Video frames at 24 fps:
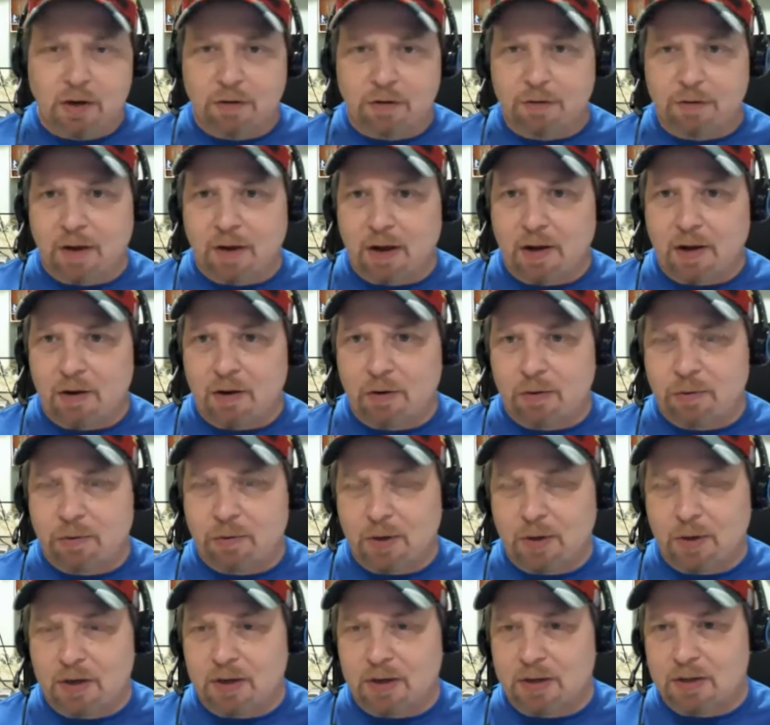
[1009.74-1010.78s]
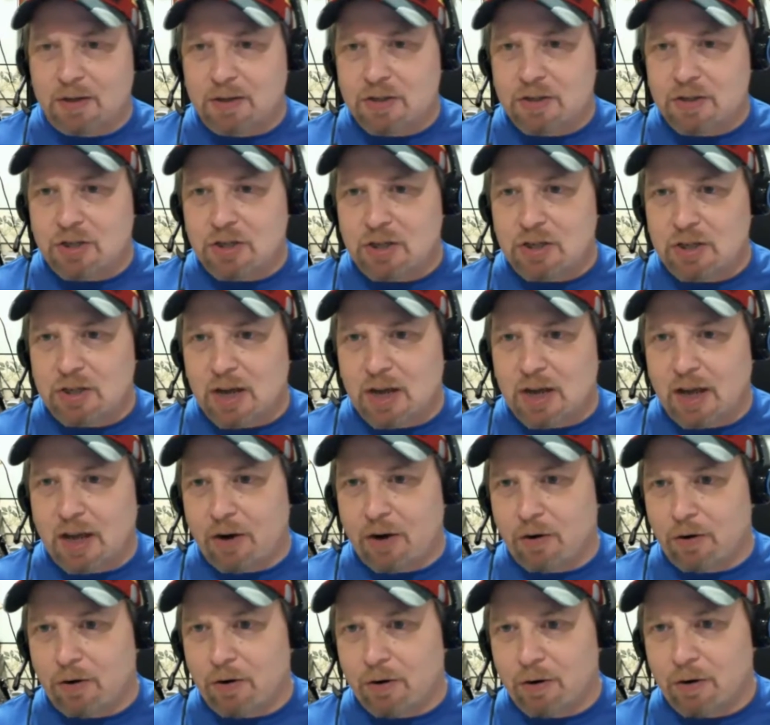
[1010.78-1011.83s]
of how she got
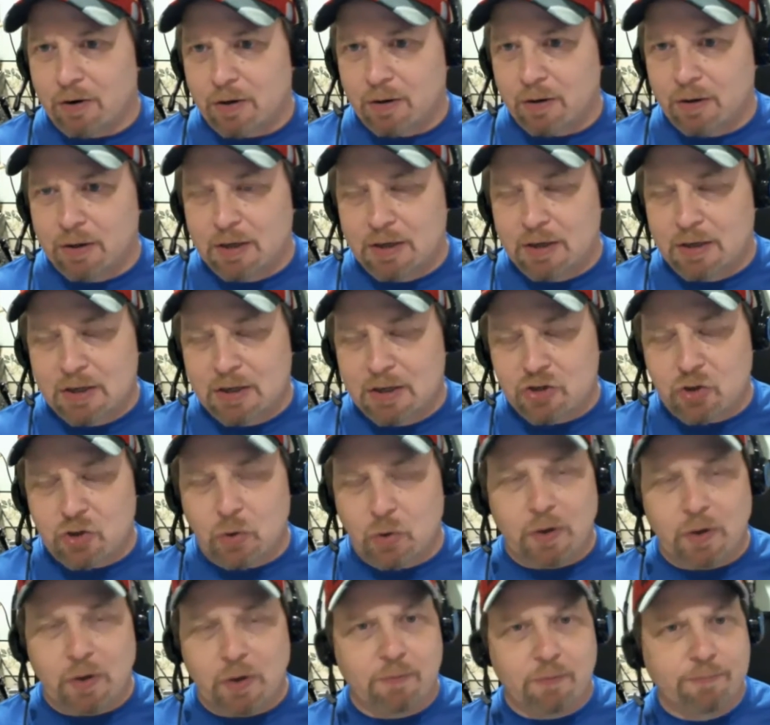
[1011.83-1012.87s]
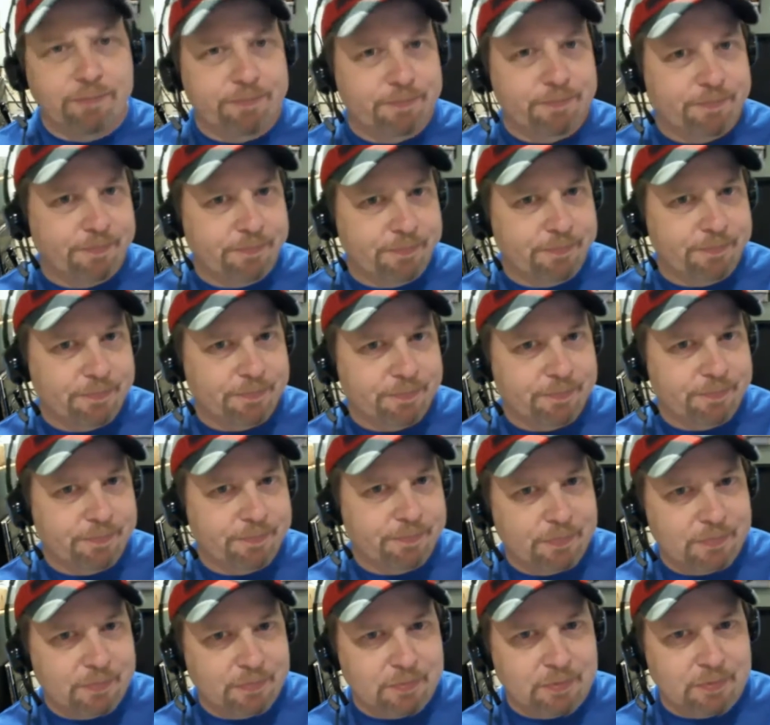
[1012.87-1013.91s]
her sword.
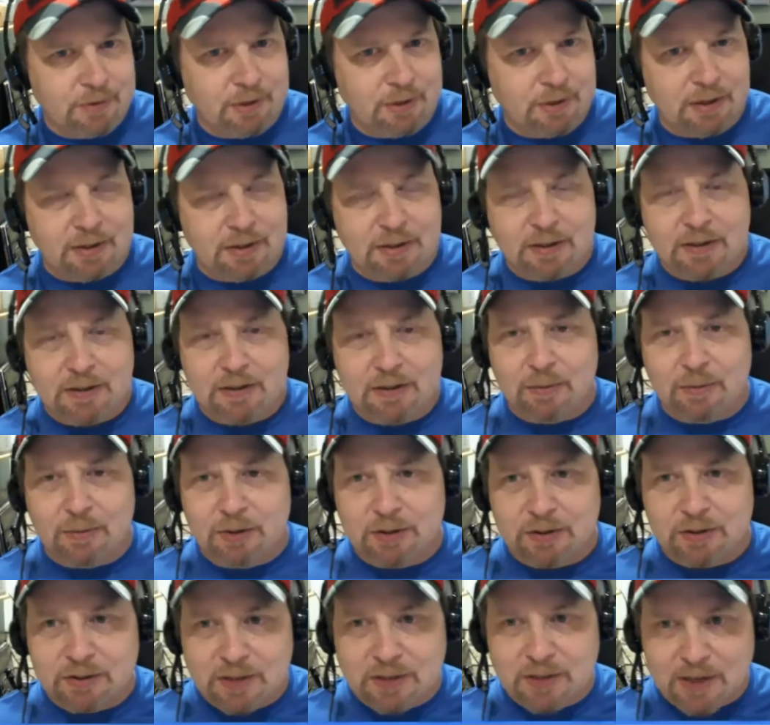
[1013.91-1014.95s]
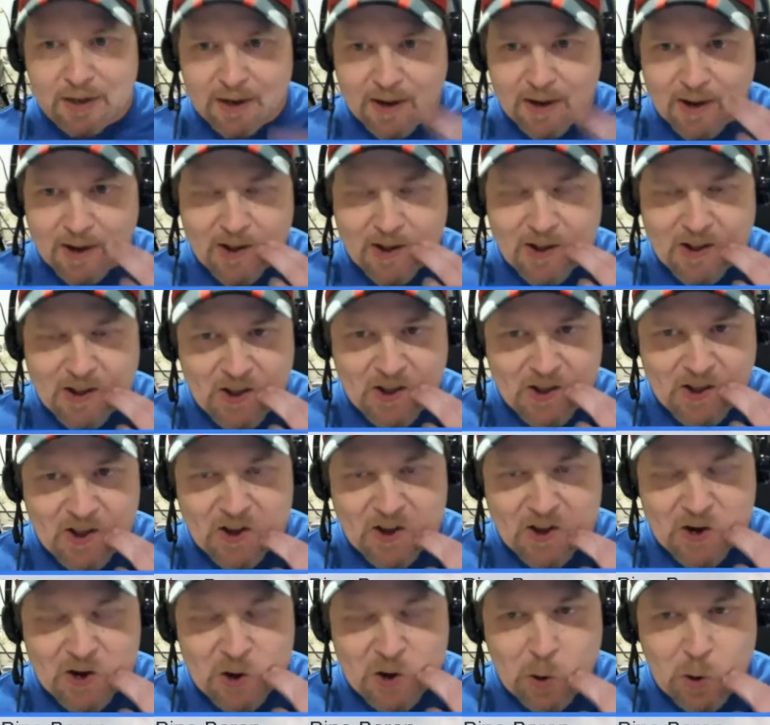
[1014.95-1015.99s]
That there was a
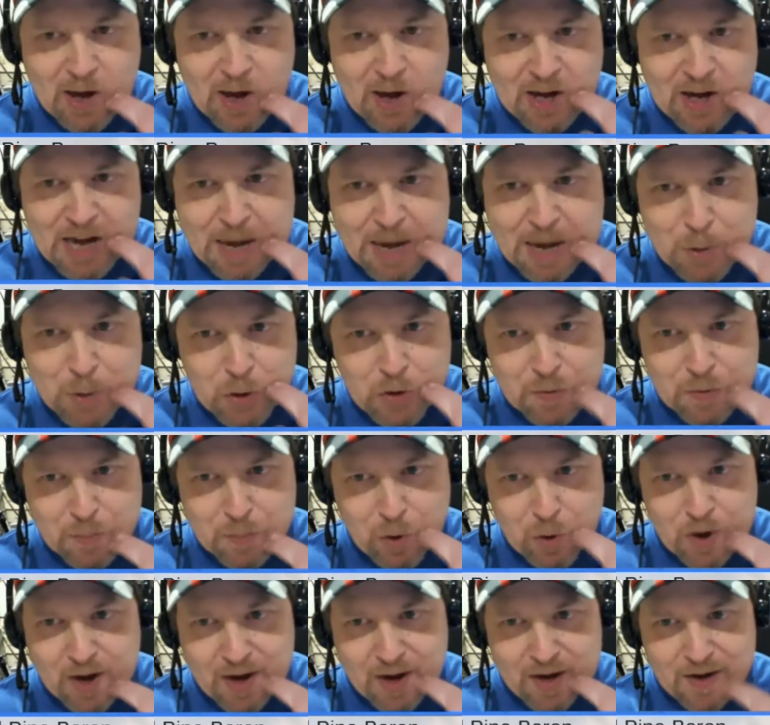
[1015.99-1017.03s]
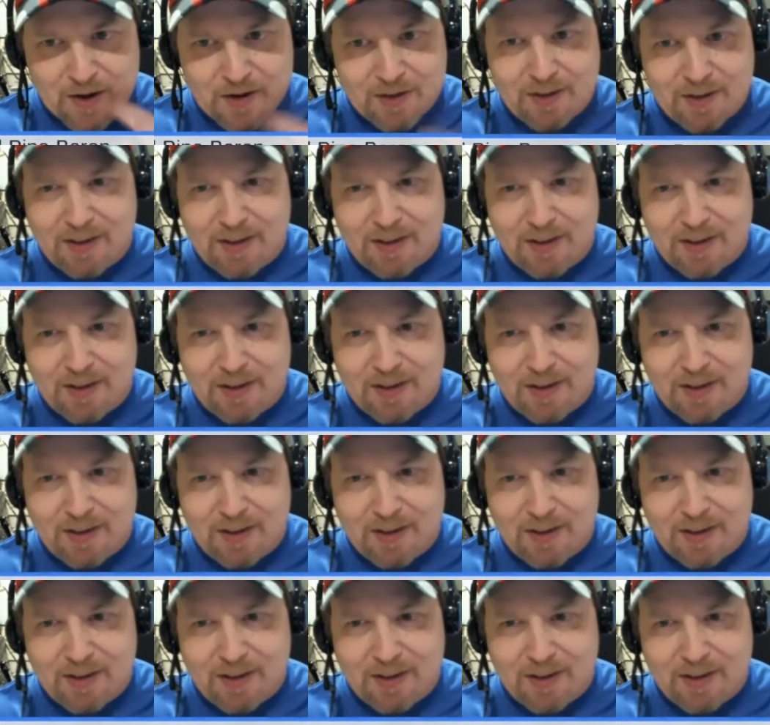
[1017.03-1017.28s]
annoying neighborhood boy,